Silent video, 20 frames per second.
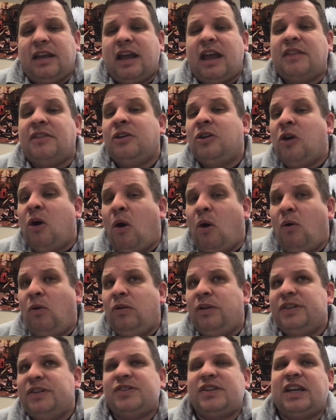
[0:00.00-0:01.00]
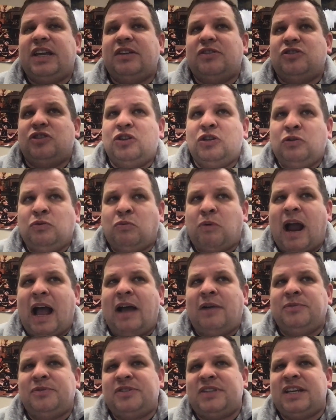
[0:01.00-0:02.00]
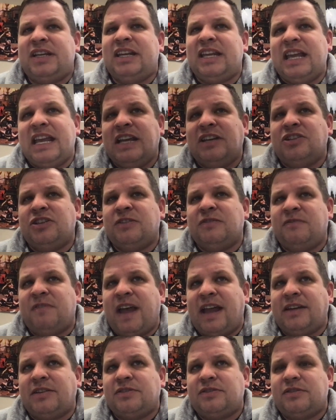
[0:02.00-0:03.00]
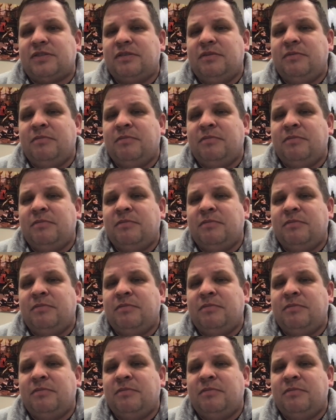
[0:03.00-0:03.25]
and the goal is to get 2 rounds in each event.